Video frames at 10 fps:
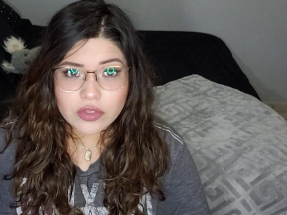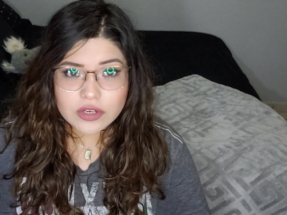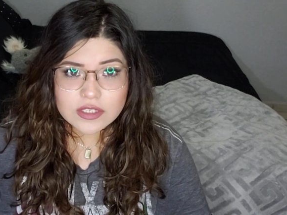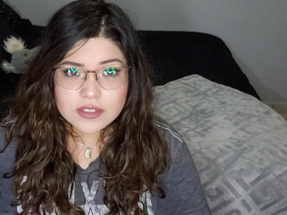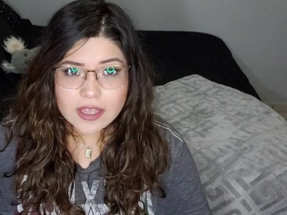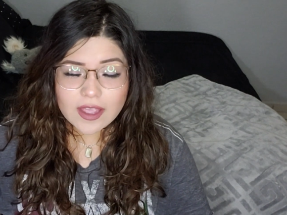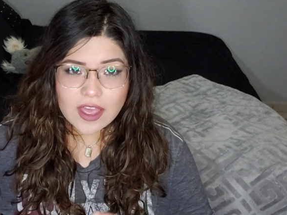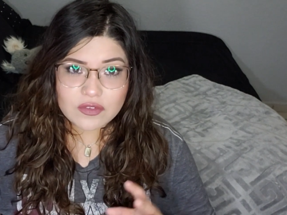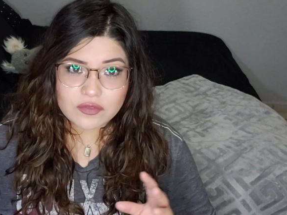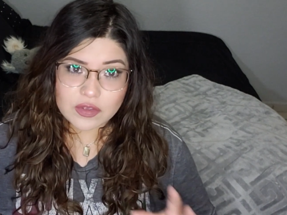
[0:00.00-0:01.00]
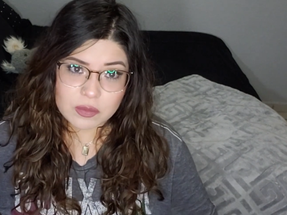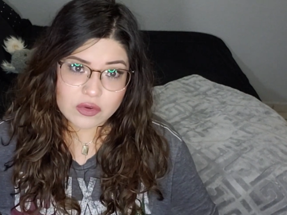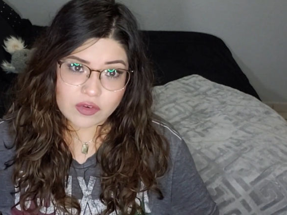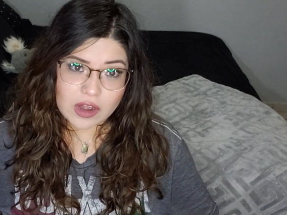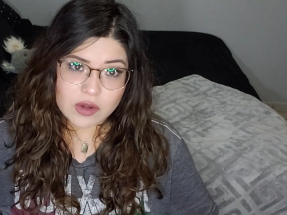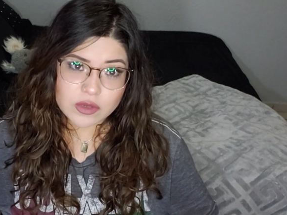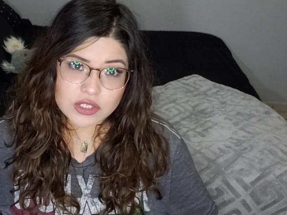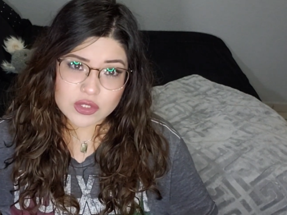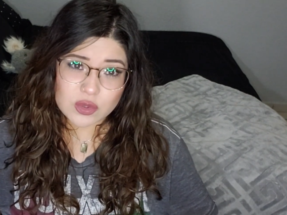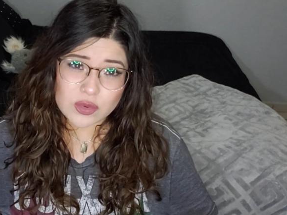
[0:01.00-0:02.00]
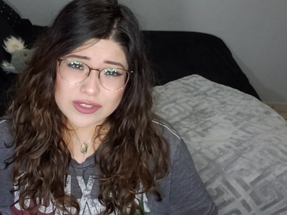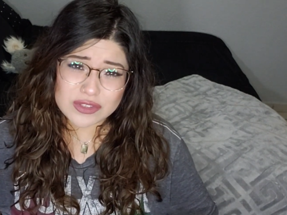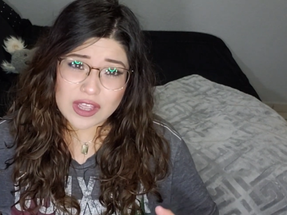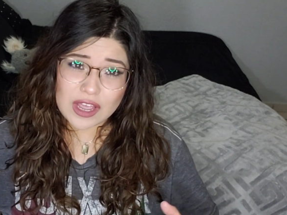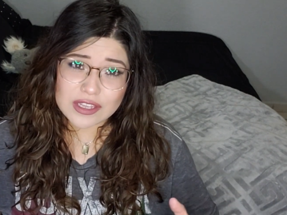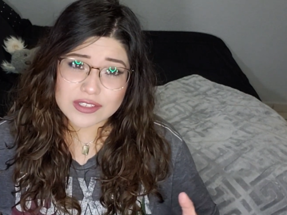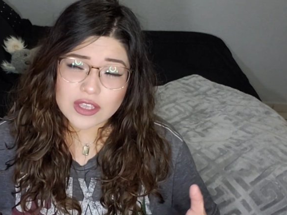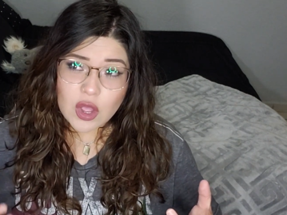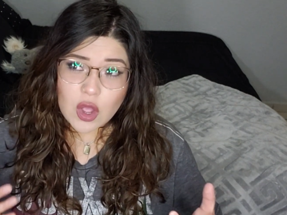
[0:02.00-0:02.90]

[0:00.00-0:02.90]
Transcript: Thursday and Female Friday, which is the ones you guys